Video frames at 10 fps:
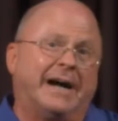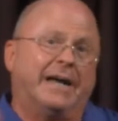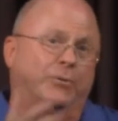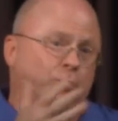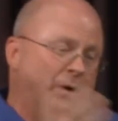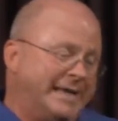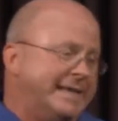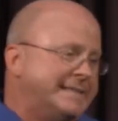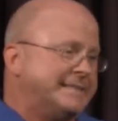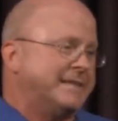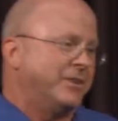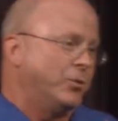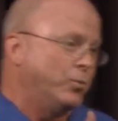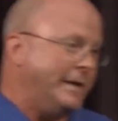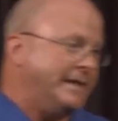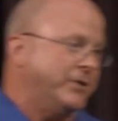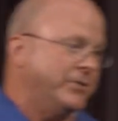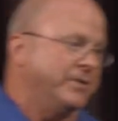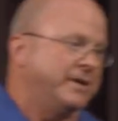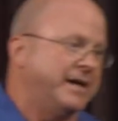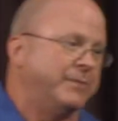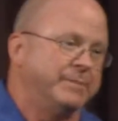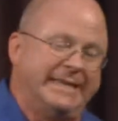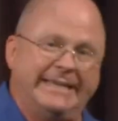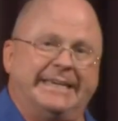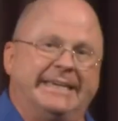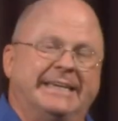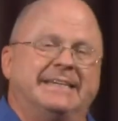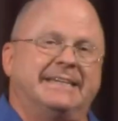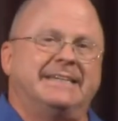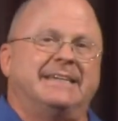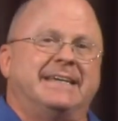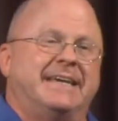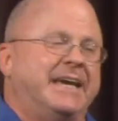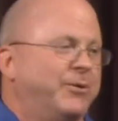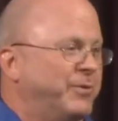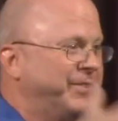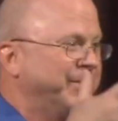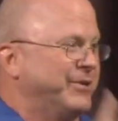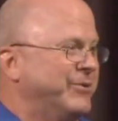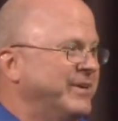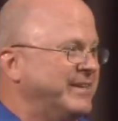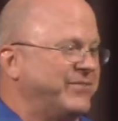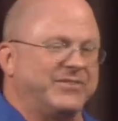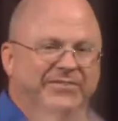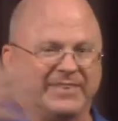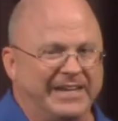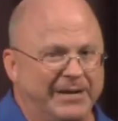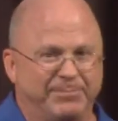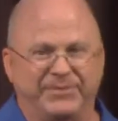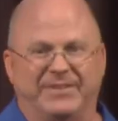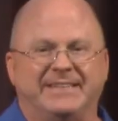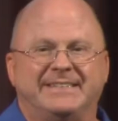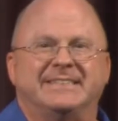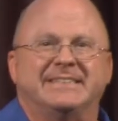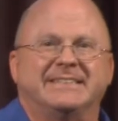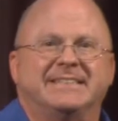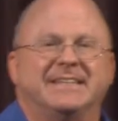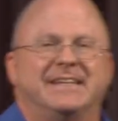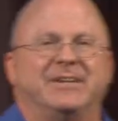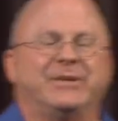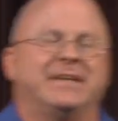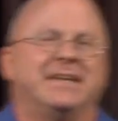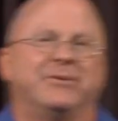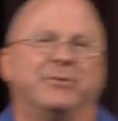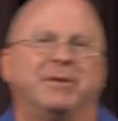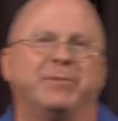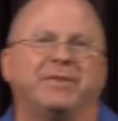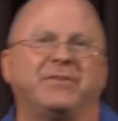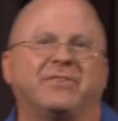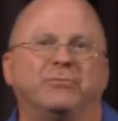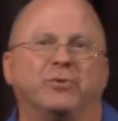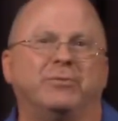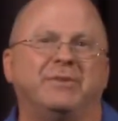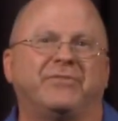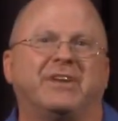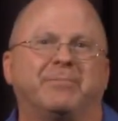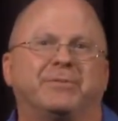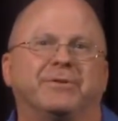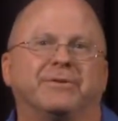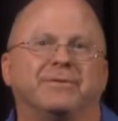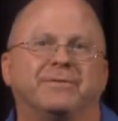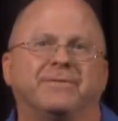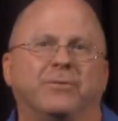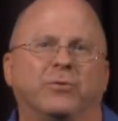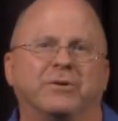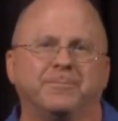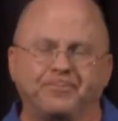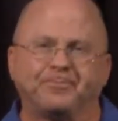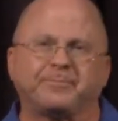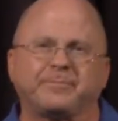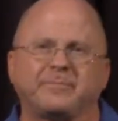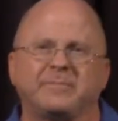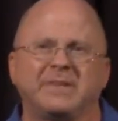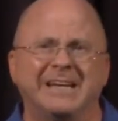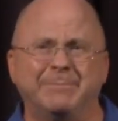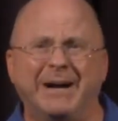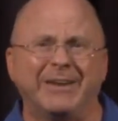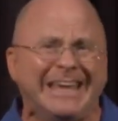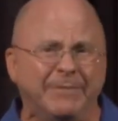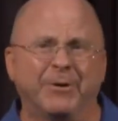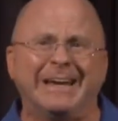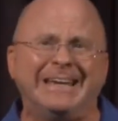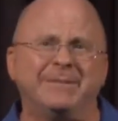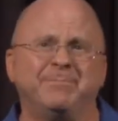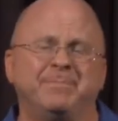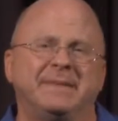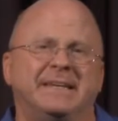I wait, the weaker I'm getting. And with the Lord, it's just the opposite. Look, remember this in Romans chapter 4 about Abraham?